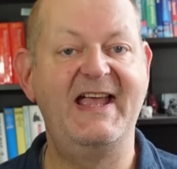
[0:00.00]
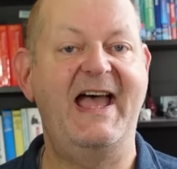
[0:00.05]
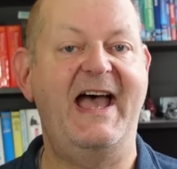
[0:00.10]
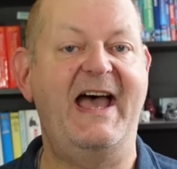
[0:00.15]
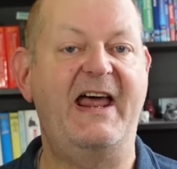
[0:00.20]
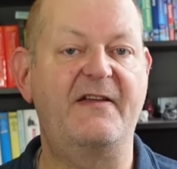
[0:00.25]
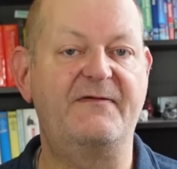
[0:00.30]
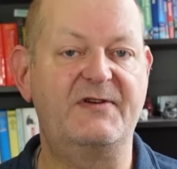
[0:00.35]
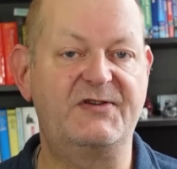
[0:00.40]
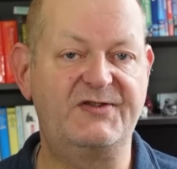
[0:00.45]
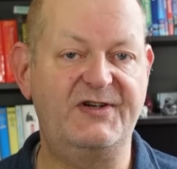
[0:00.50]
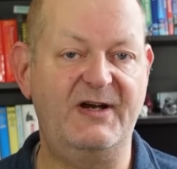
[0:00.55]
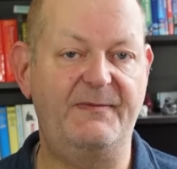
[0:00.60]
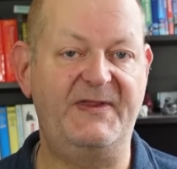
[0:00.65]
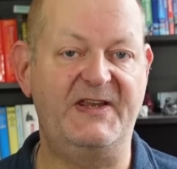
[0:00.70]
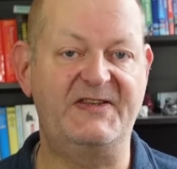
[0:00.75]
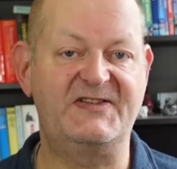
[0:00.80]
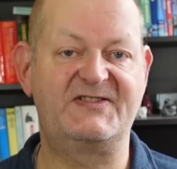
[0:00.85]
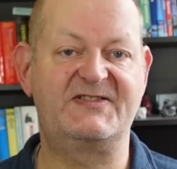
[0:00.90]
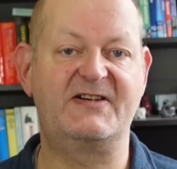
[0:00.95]
out of a trip
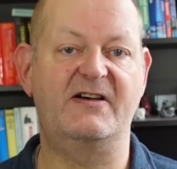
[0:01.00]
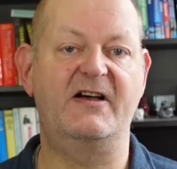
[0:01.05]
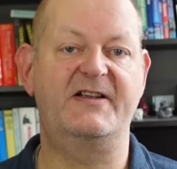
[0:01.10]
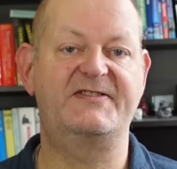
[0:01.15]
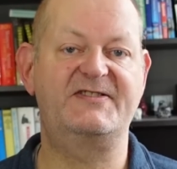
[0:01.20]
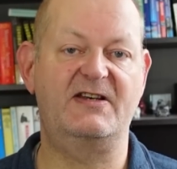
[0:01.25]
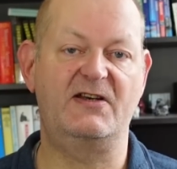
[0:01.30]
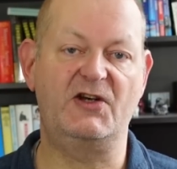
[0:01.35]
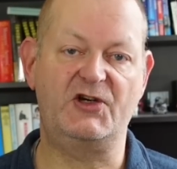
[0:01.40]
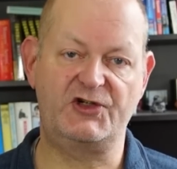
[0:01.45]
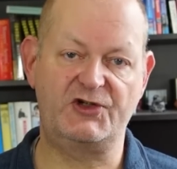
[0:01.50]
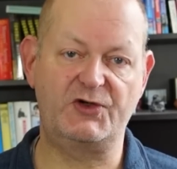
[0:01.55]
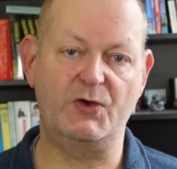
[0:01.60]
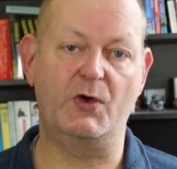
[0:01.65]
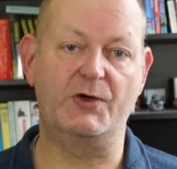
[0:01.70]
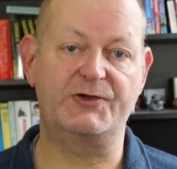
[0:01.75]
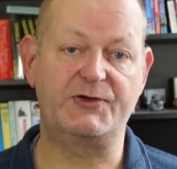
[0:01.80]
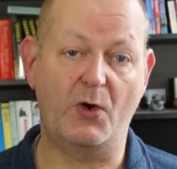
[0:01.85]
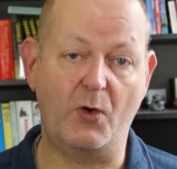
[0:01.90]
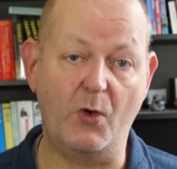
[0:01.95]
that starts in a
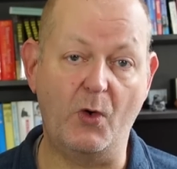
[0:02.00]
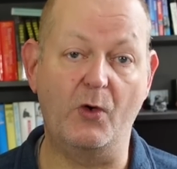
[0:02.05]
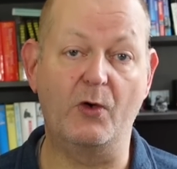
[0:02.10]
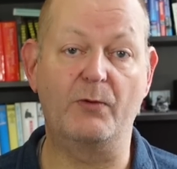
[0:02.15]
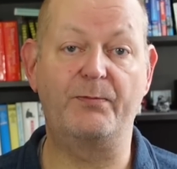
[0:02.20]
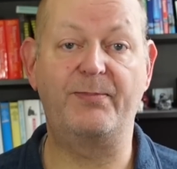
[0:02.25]
short haul